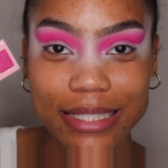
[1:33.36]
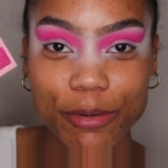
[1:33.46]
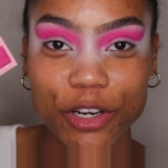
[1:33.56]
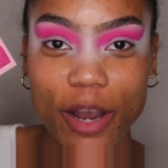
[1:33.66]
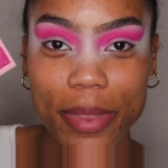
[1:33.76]
I'm
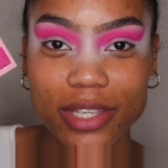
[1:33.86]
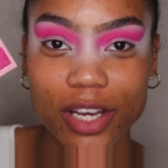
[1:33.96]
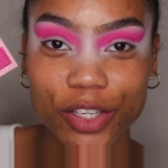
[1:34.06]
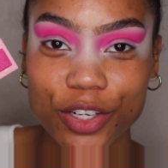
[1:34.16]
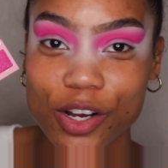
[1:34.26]
going to grab this
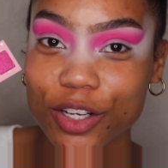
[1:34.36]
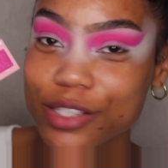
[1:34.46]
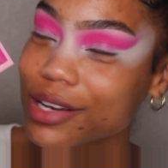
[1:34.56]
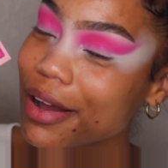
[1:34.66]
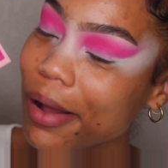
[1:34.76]
color
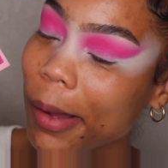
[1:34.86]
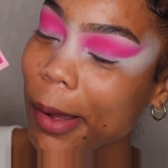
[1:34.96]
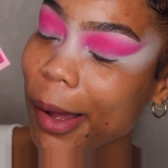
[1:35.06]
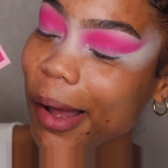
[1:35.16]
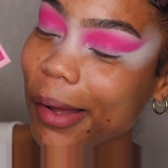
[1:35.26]
called
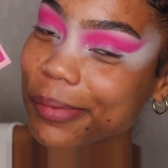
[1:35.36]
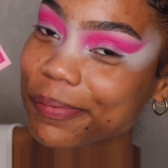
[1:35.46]
I'm